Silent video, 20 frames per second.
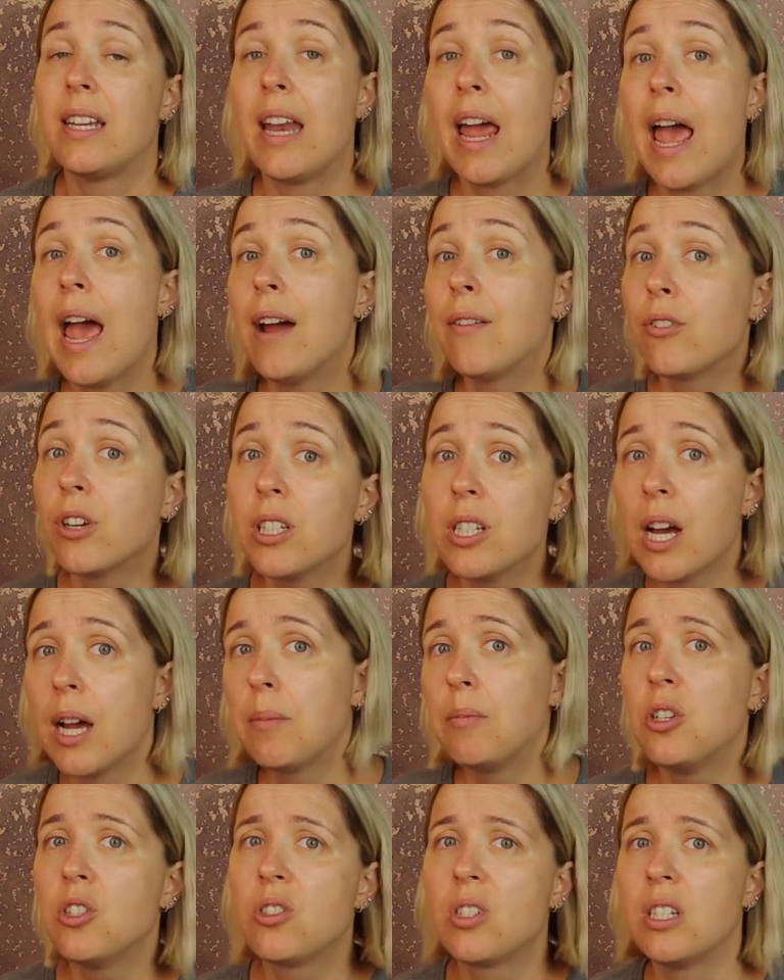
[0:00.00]
And every
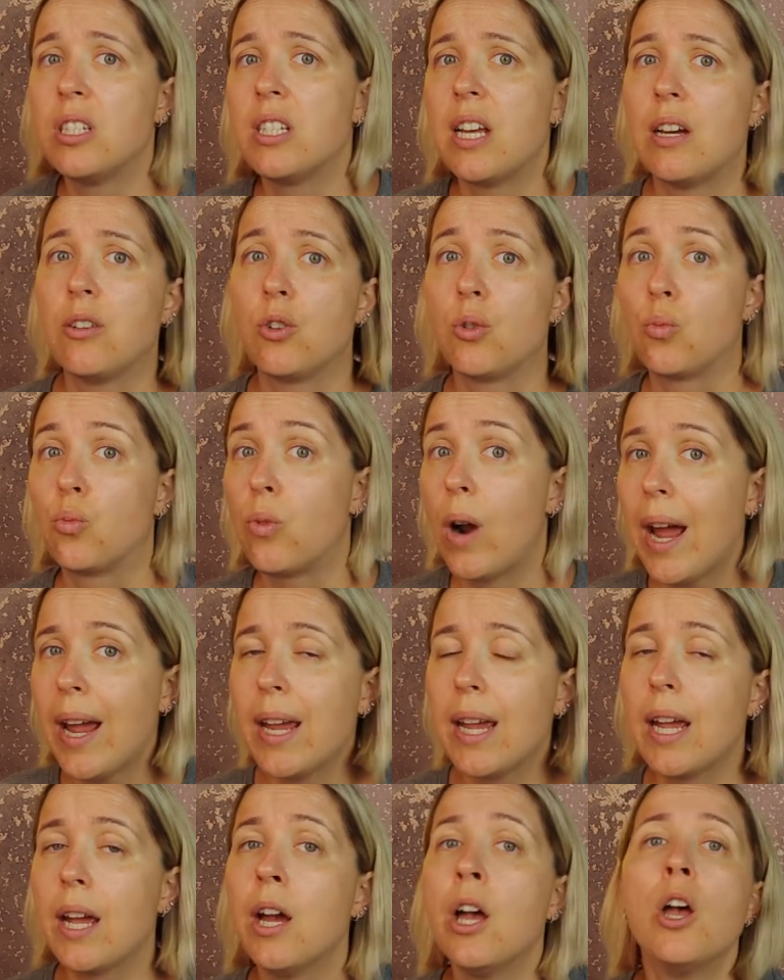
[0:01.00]
time you sit down to
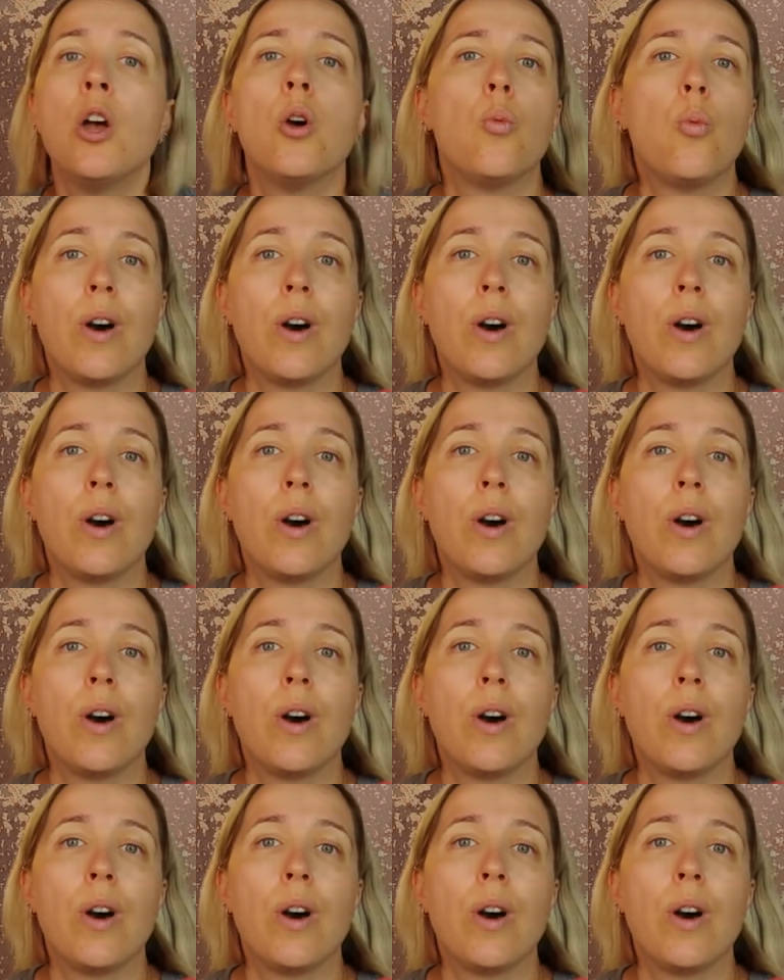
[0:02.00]
write,